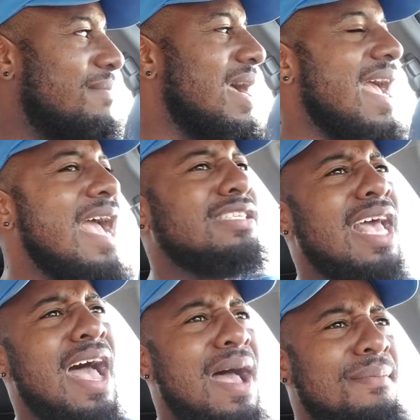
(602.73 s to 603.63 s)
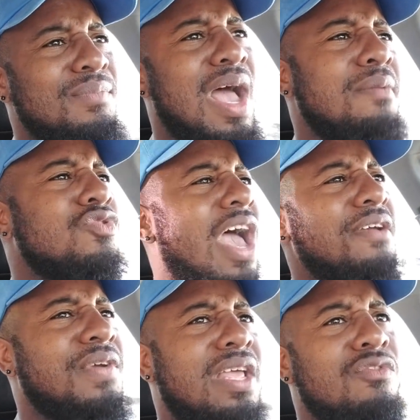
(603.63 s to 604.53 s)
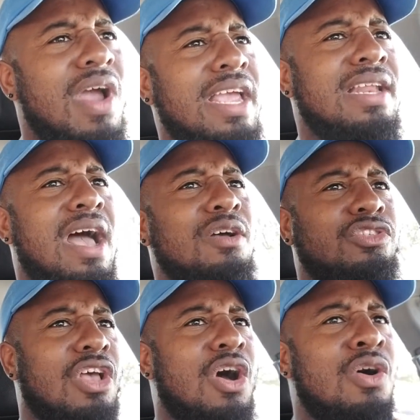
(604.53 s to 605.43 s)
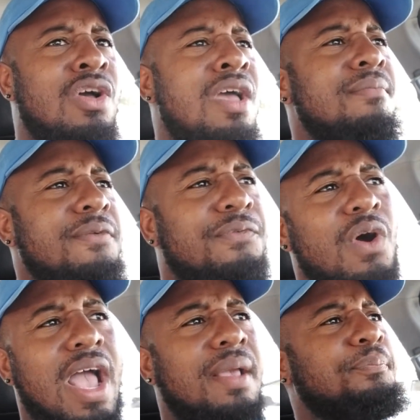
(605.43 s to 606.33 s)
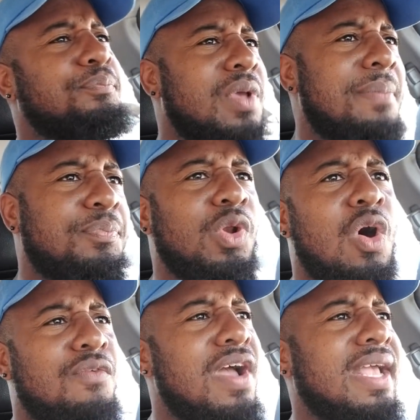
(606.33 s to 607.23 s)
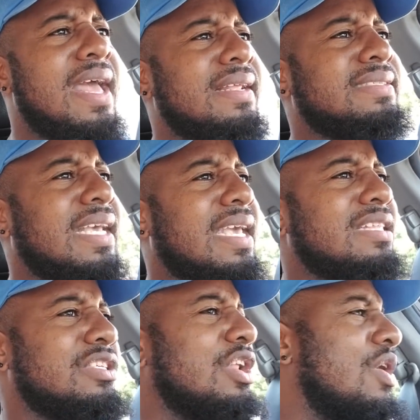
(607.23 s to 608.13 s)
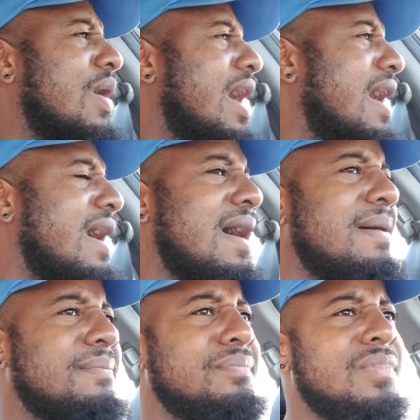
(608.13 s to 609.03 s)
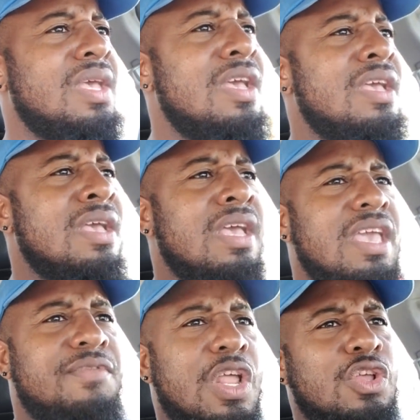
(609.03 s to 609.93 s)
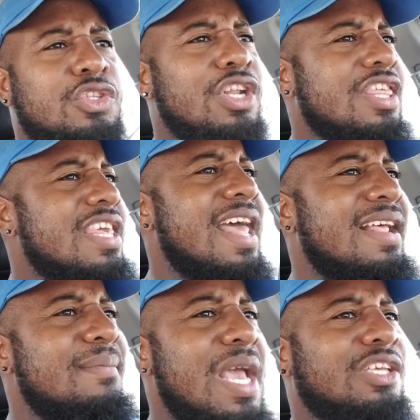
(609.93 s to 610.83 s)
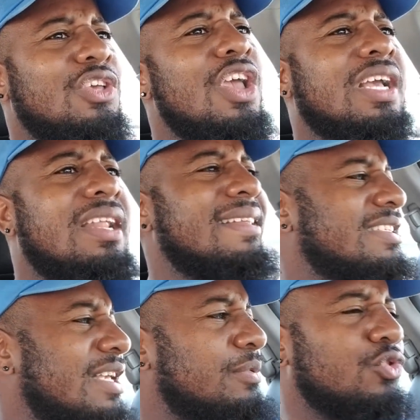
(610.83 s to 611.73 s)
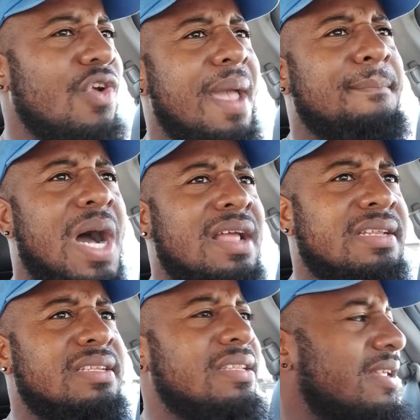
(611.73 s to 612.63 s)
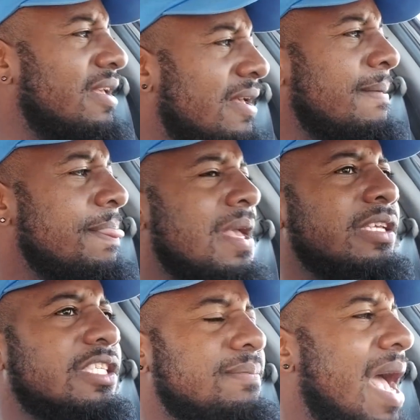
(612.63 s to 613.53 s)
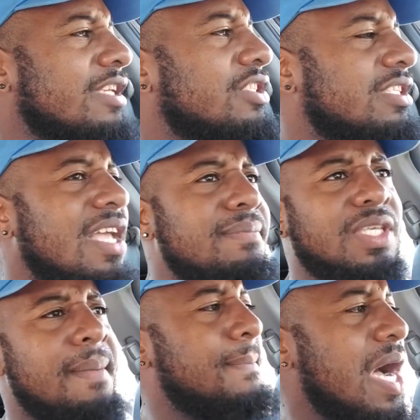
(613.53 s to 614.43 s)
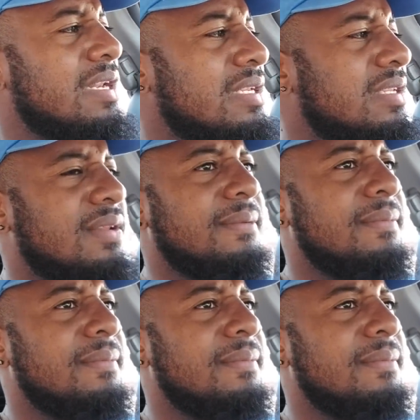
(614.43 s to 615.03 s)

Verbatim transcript: But guys, I'm driving right now. So before I get pulled over and get a ticket, you know, if you're new to the channel, make sure you click the subscribe button. Smash the thumbs up button.